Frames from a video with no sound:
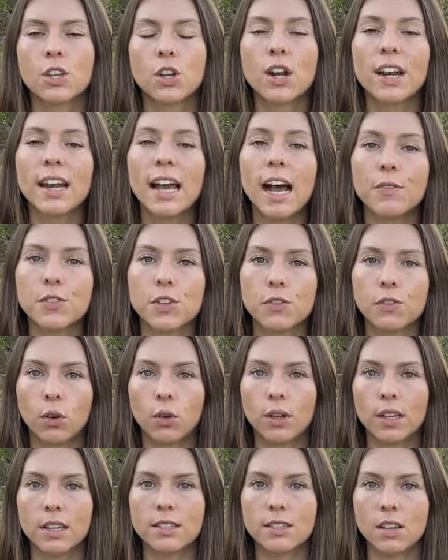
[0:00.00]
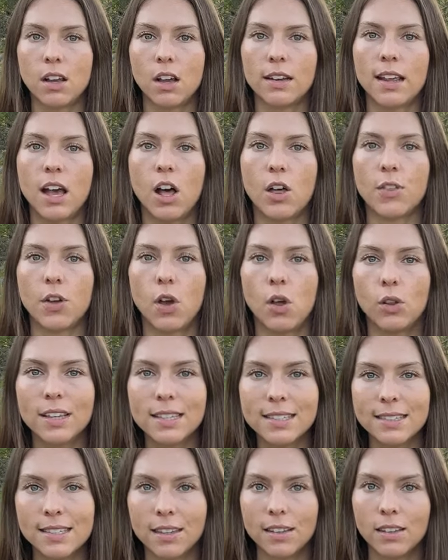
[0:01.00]
You're going to have to focus on health
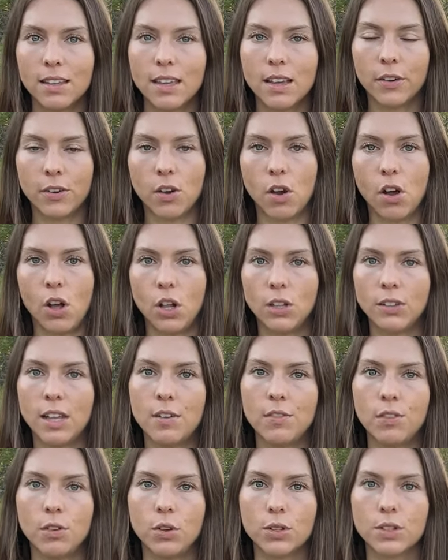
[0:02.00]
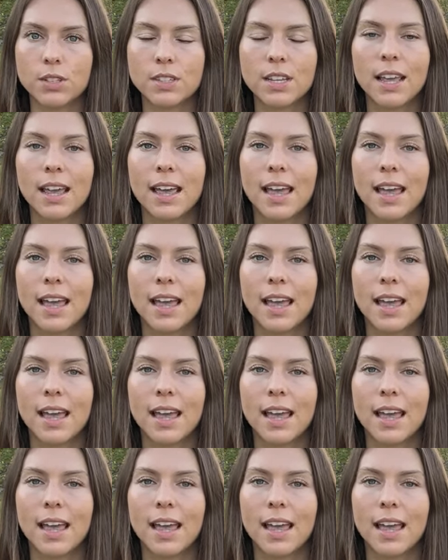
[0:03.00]
holistically on all levels.